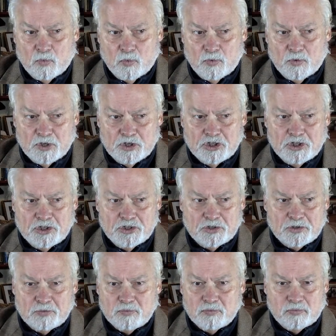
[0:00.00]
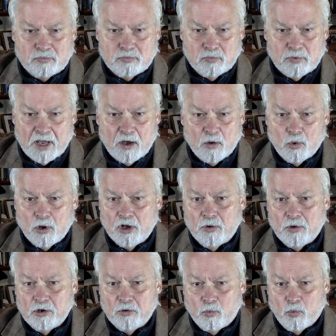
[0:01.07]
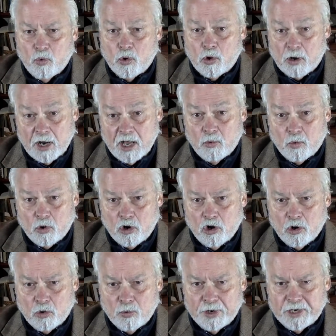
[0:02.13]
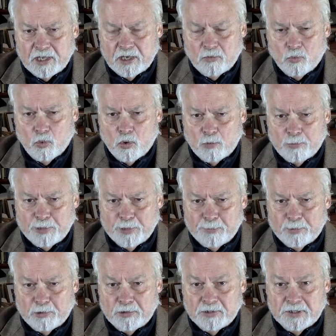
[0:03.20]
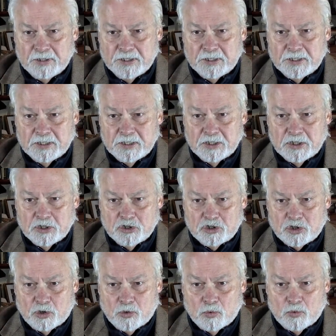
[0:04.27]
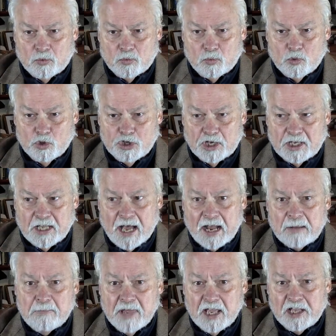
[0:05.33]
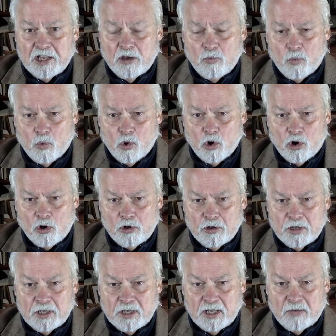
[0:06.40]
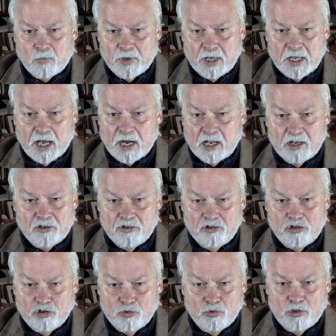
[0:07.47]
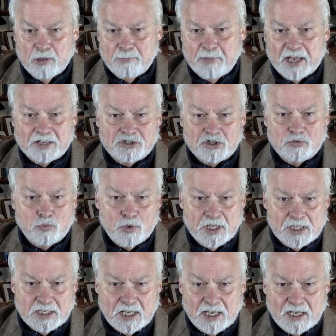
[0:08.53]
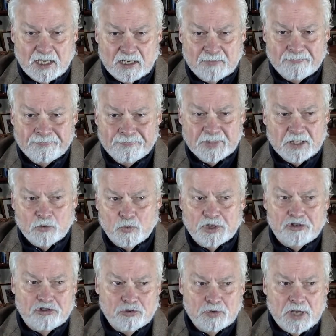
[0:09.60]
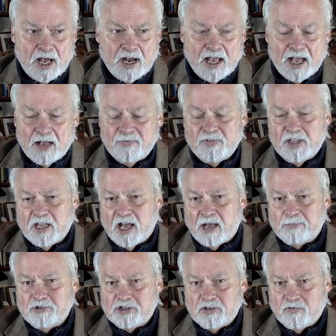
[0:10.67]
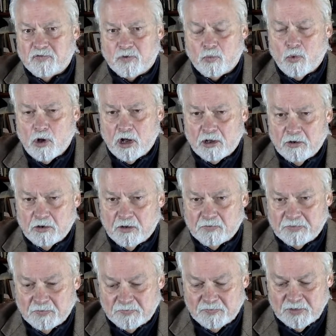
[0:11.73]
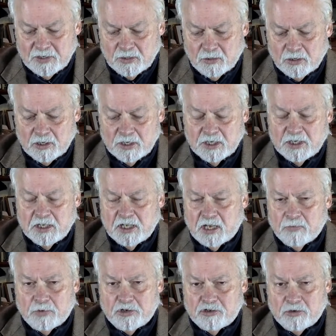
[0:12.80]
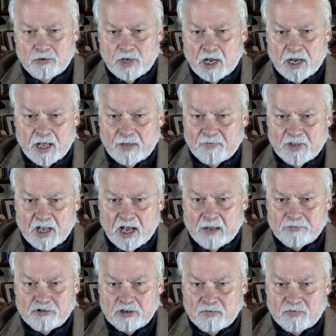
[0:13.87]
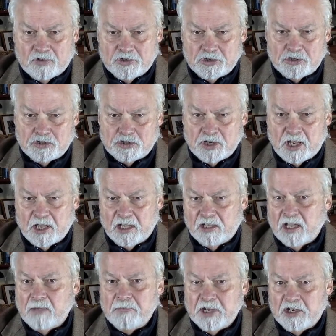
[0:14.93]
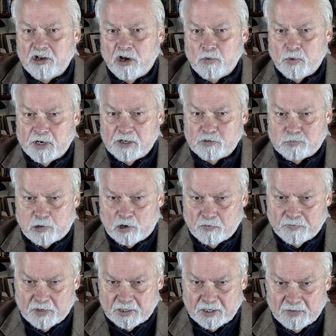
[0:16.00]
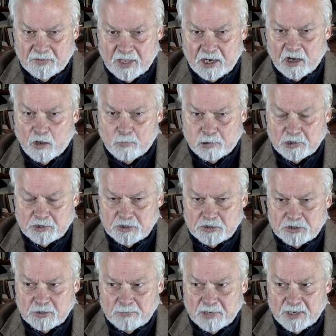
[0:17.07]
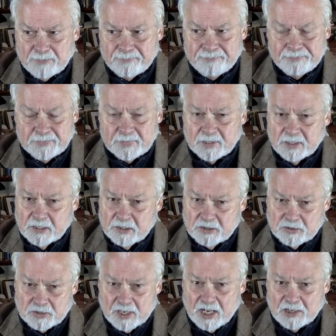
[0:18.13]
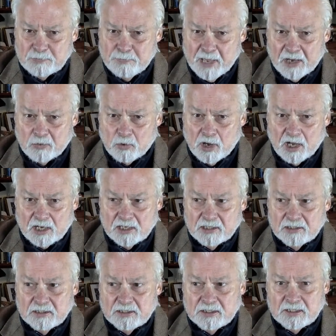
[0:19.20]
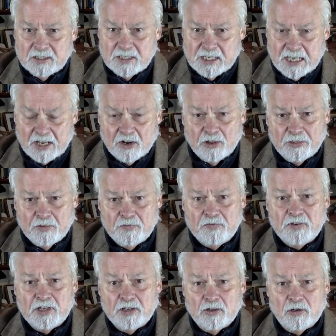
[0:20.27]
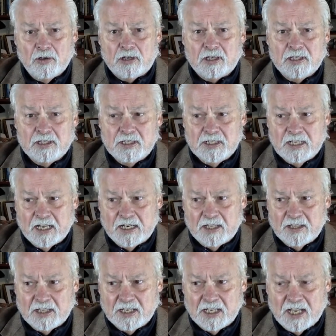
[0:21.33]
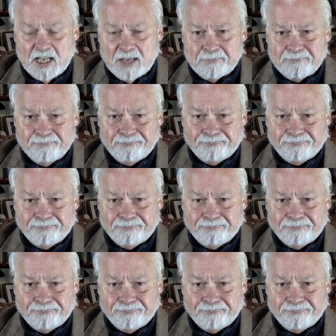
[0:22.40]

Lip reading: This is how we're going to war, how we're already at war, people. So you got to make it work, and we got to do the best we can. We do not have the option for walking off the field, and we do not have the option for just saying, let me know when it's perfect and then I'll participate. So that's bedrock. Get on the field, get in the game.